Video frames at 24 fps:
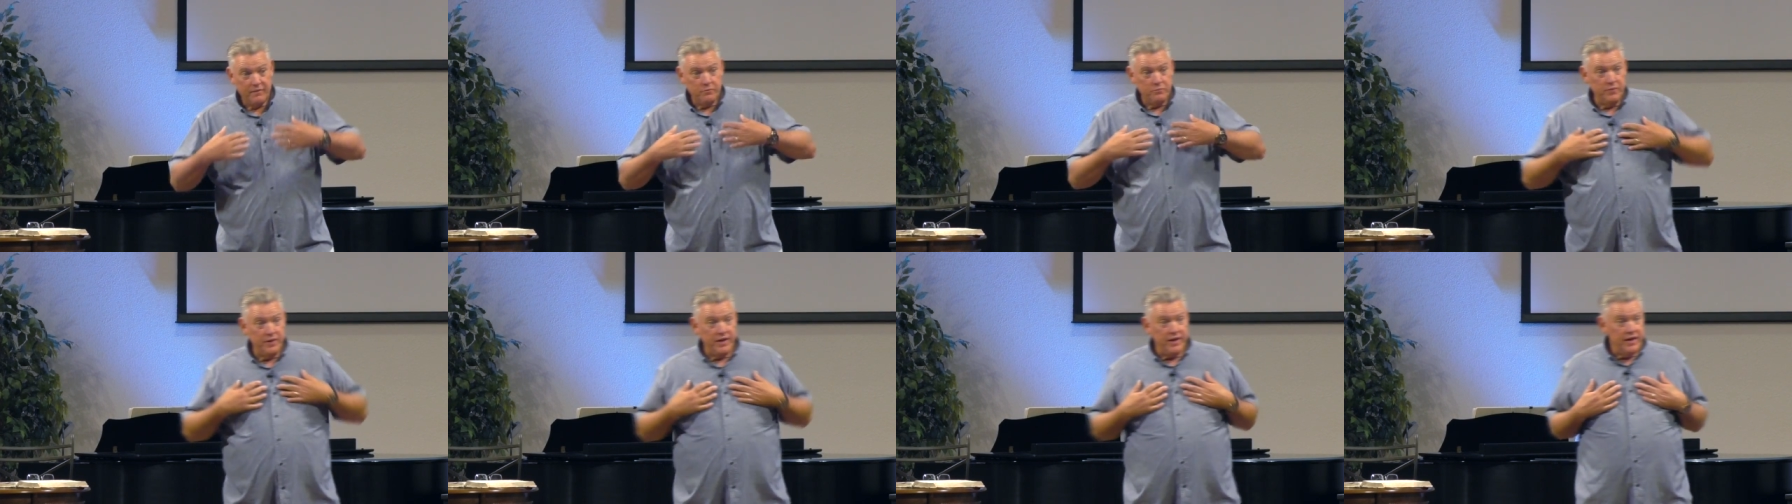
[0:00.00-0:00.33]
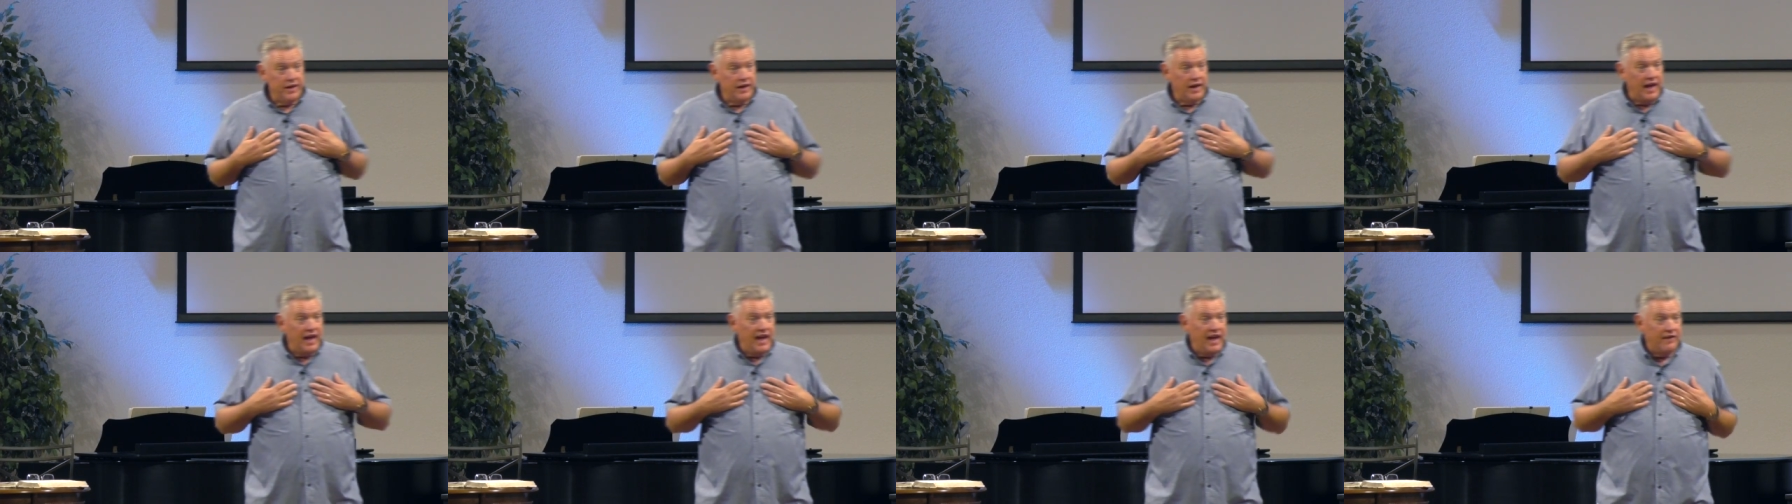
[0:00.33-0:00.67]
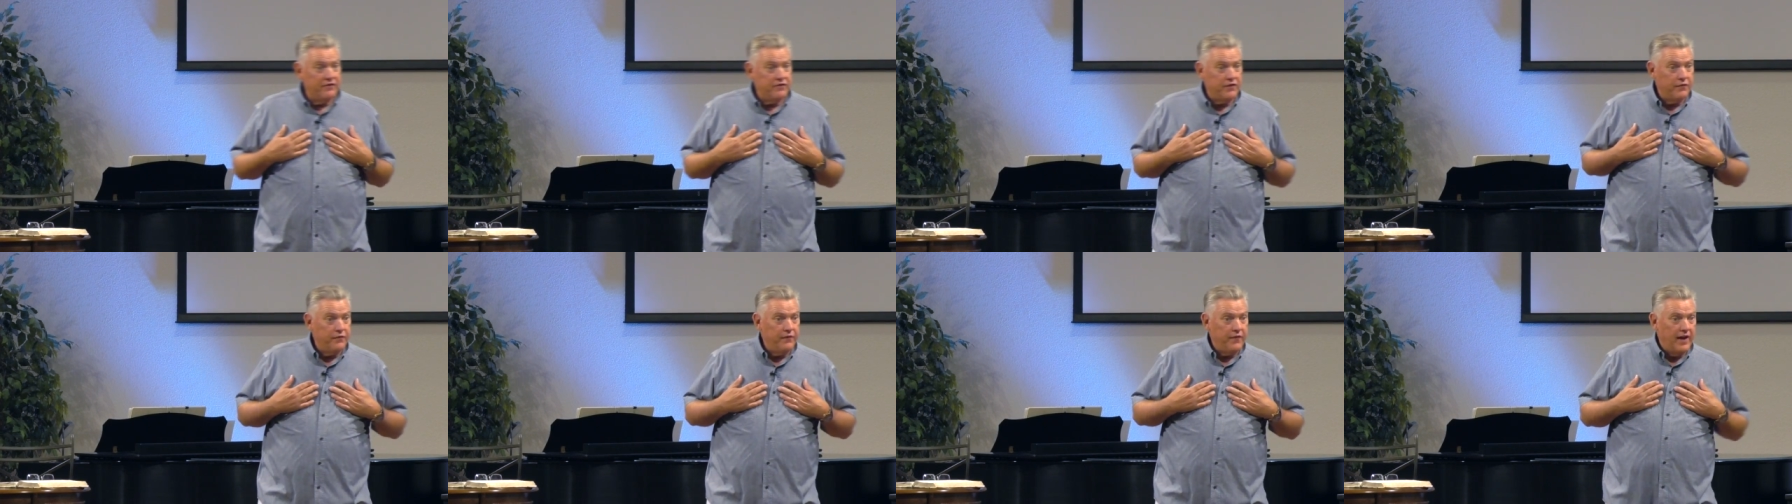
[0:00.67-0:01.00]
Me, I
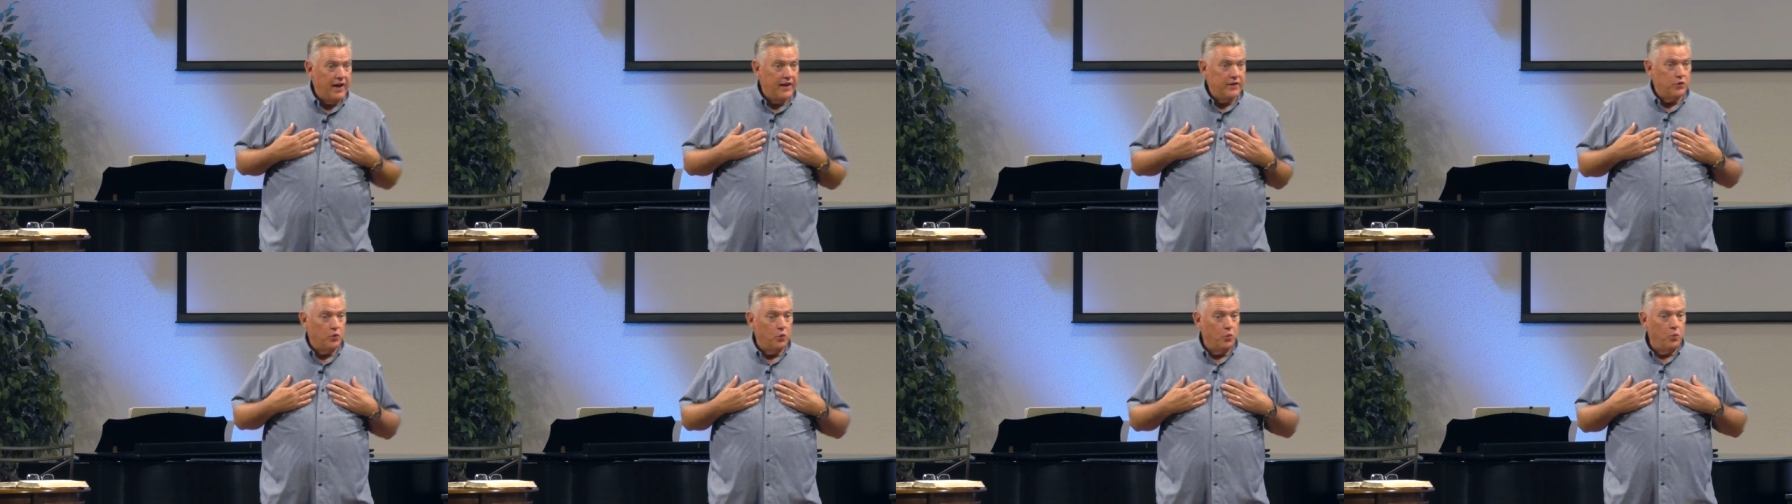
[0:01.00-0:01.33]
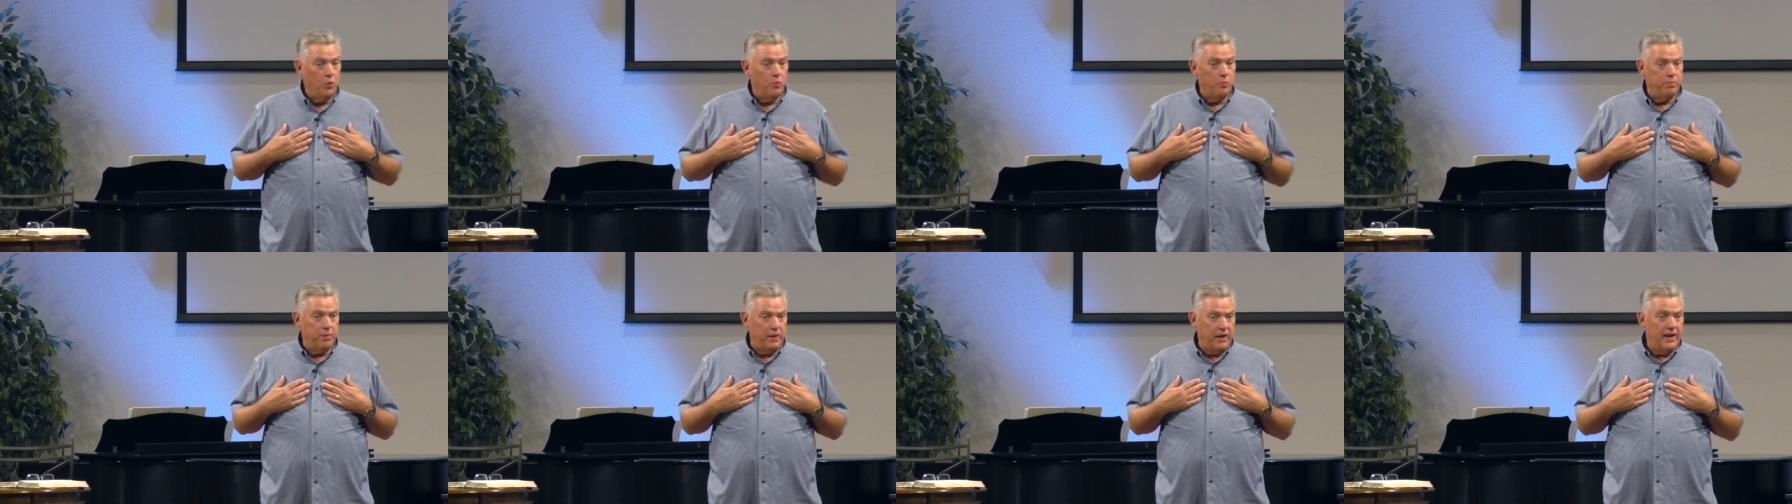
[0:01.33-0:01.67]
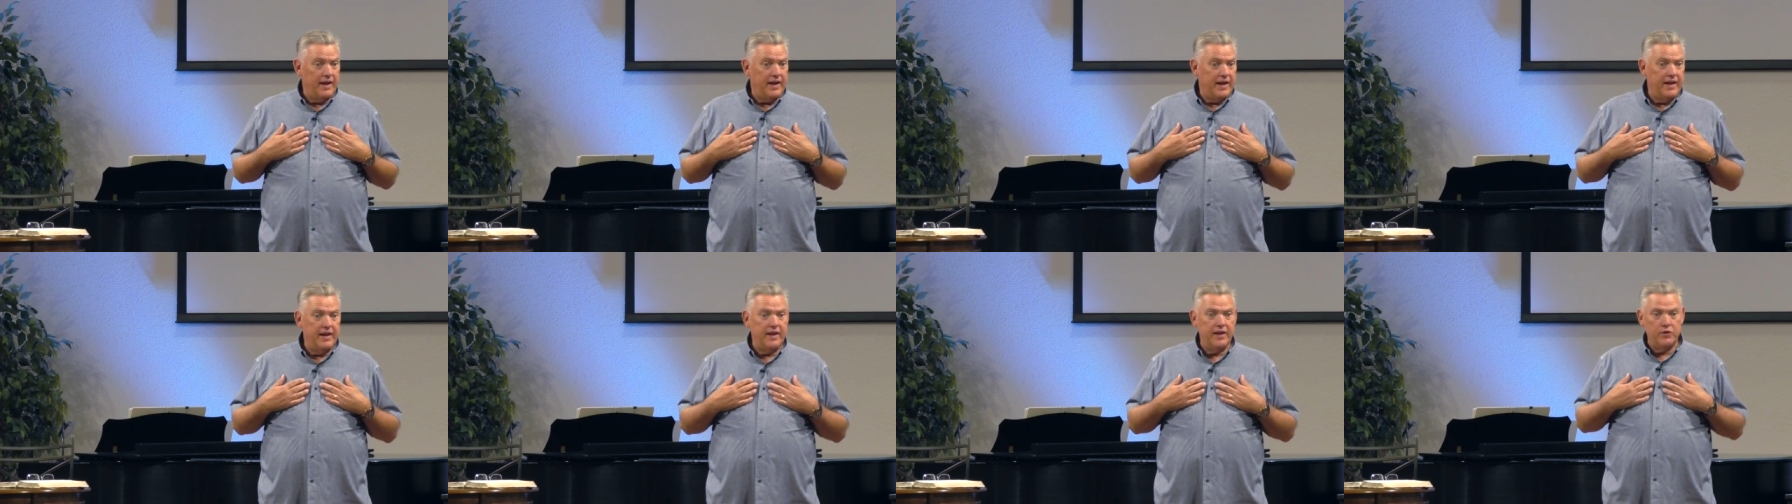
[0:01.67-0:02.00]
have to find the
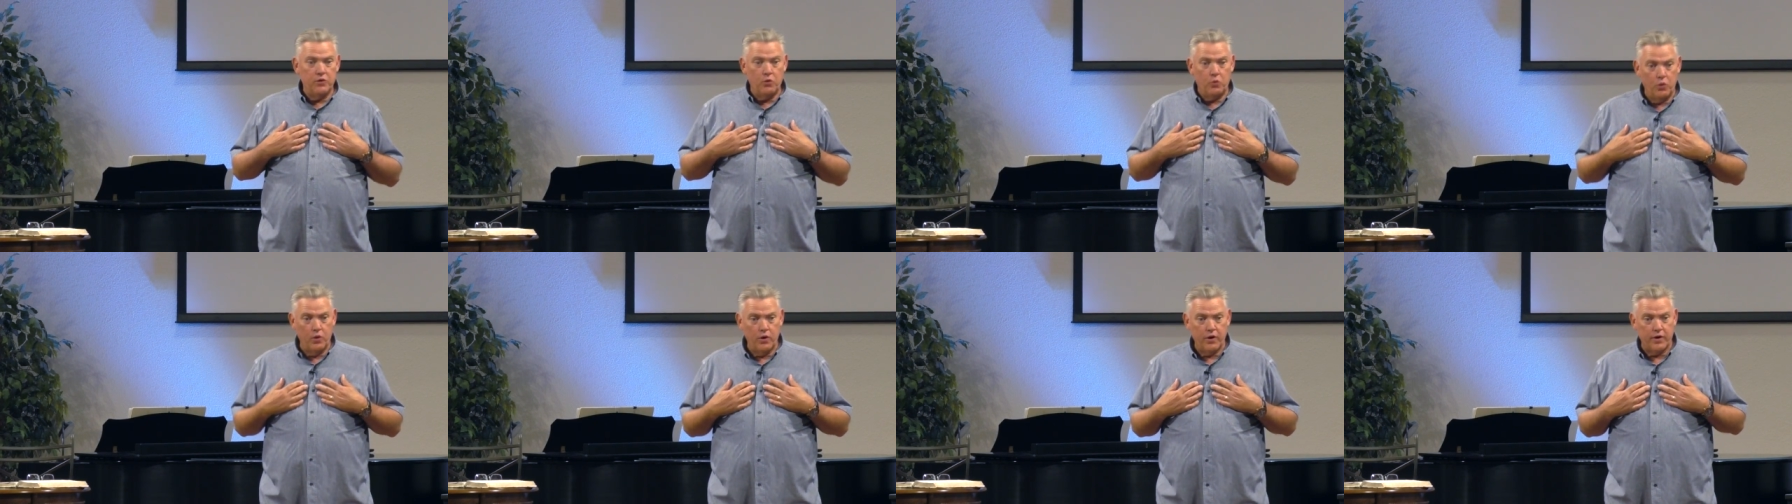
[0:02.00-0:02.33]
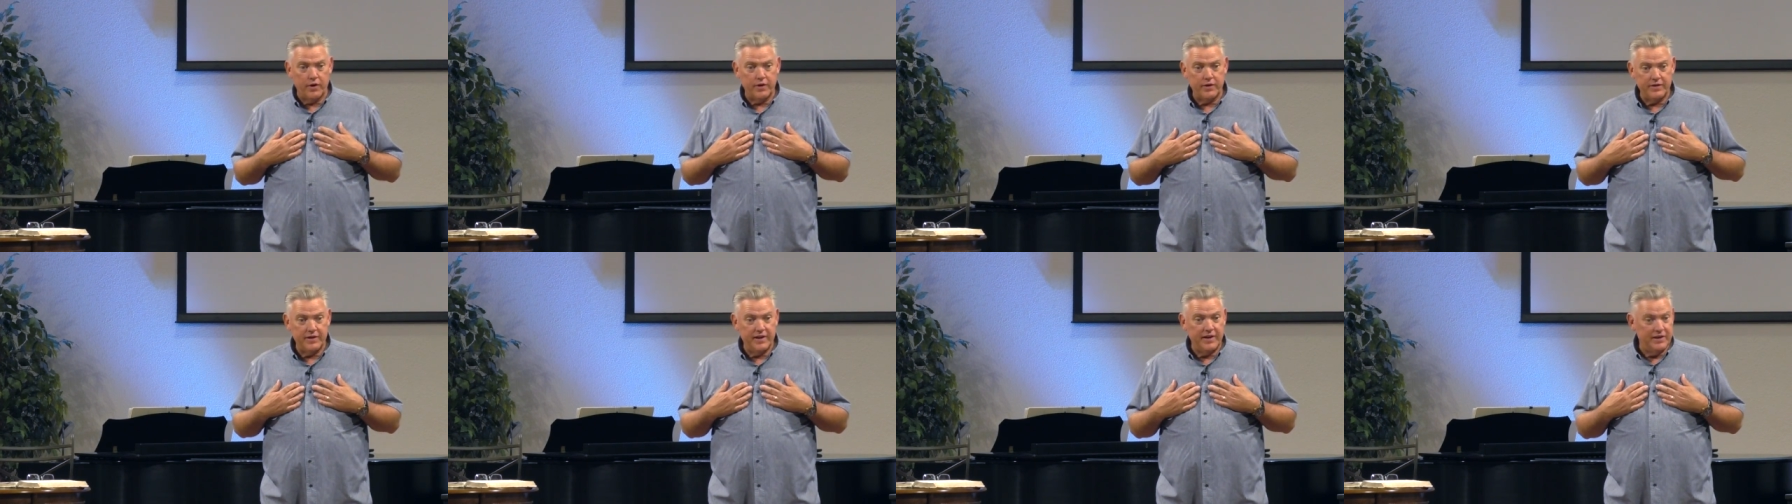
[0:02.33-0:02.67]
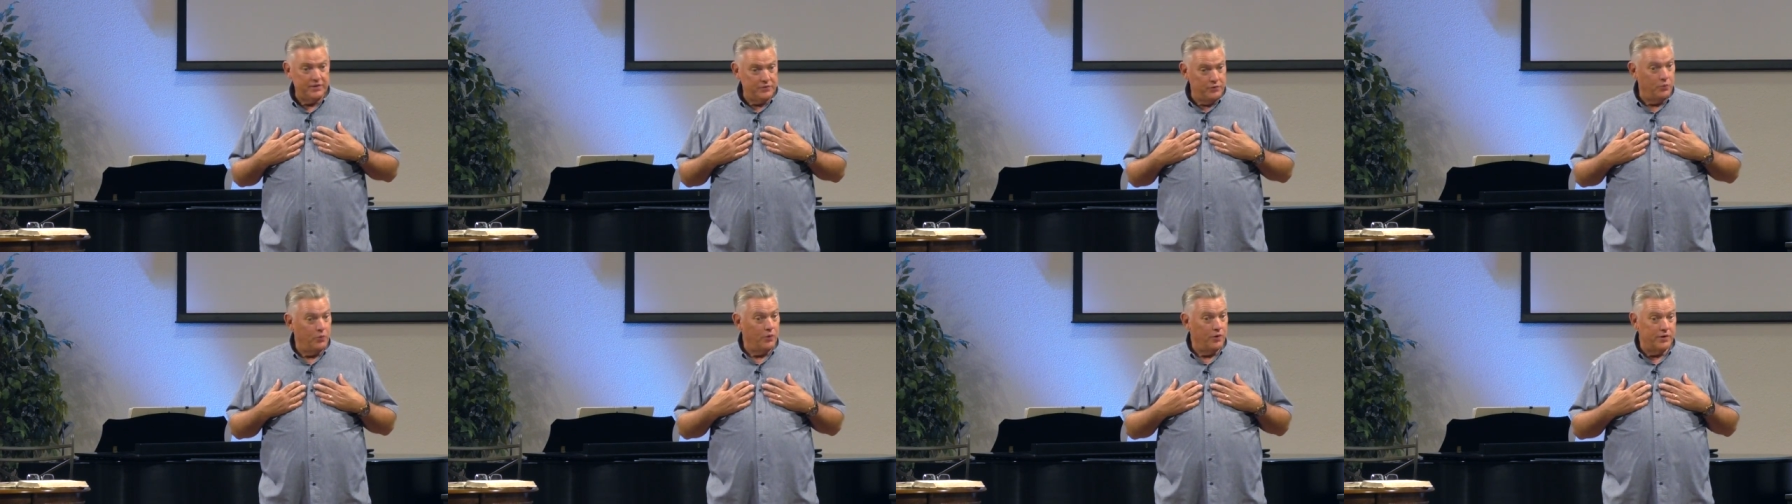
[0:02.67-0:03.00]
play in the work to
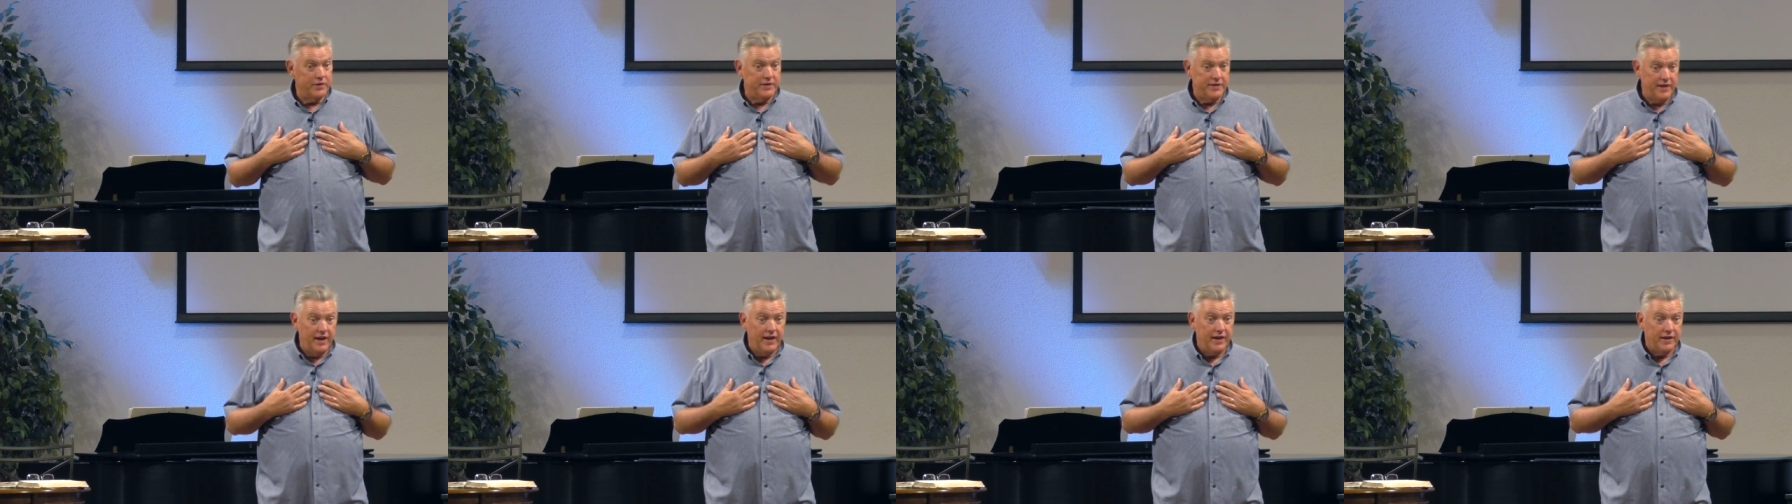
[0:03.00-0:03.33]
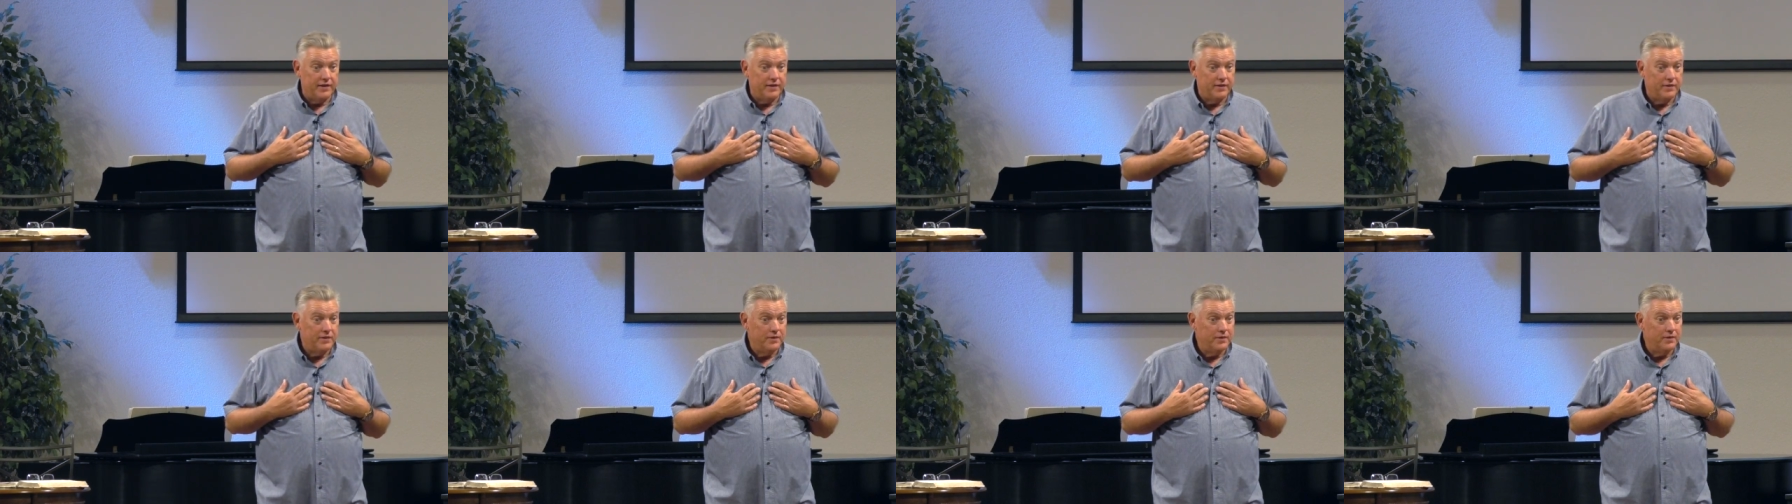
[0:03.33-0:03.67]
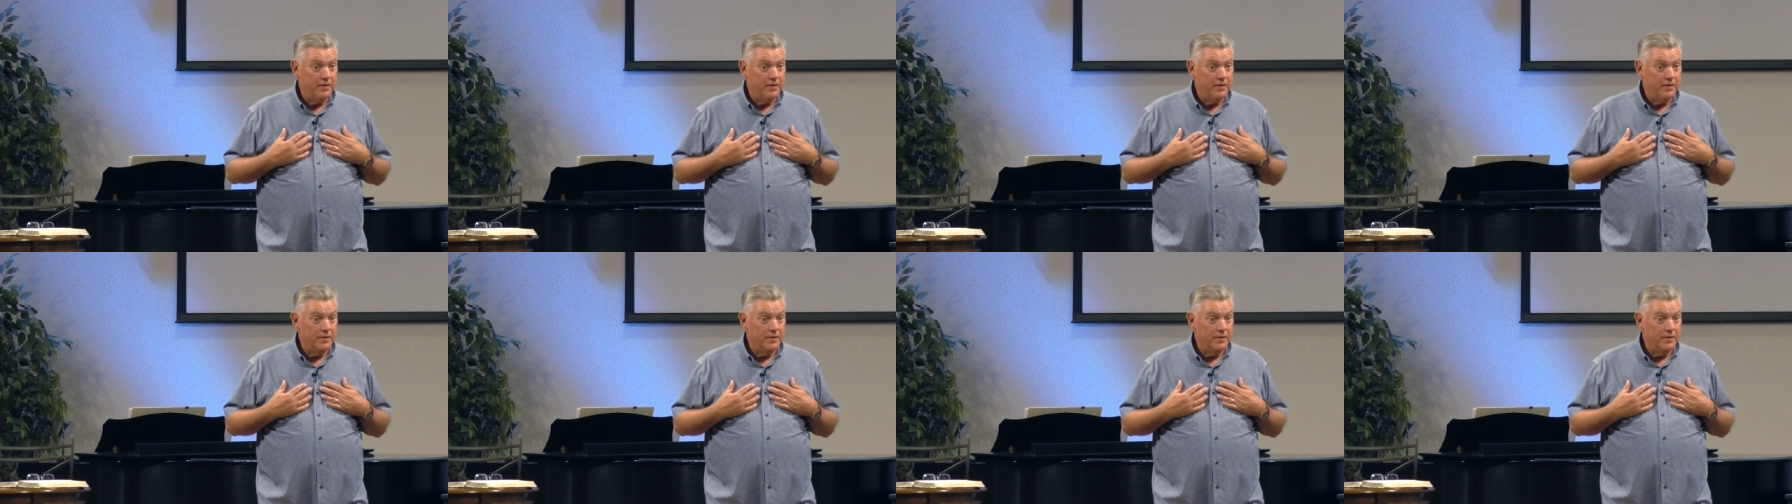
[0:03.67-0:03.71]
get the work done.